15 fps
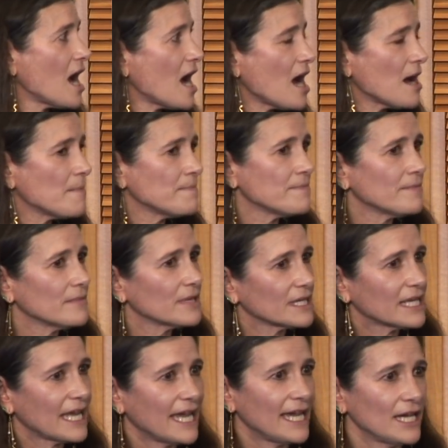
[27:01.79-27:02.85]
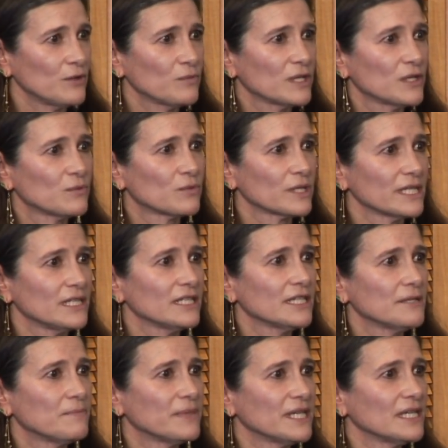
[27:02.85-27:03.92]
um, can we
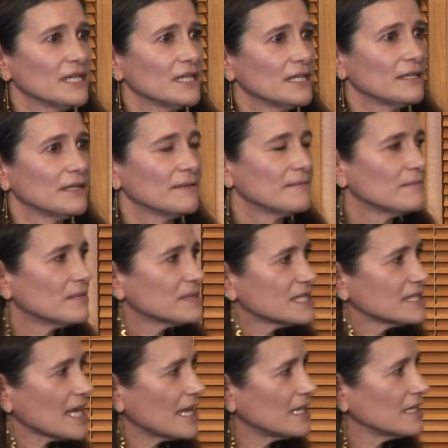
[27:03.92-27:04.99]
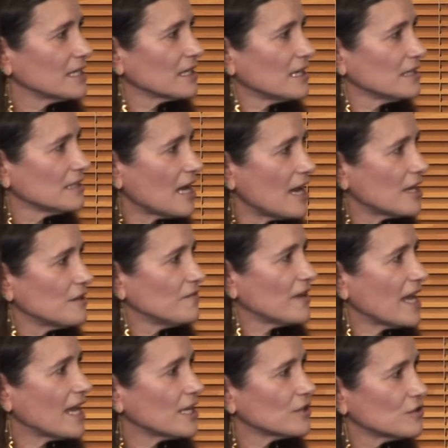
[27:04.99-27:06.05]
really be sending a lot of
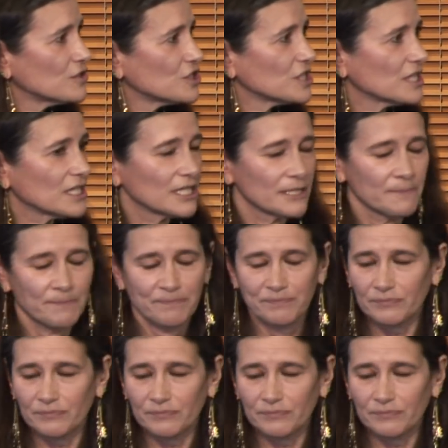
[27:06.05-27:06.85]
energy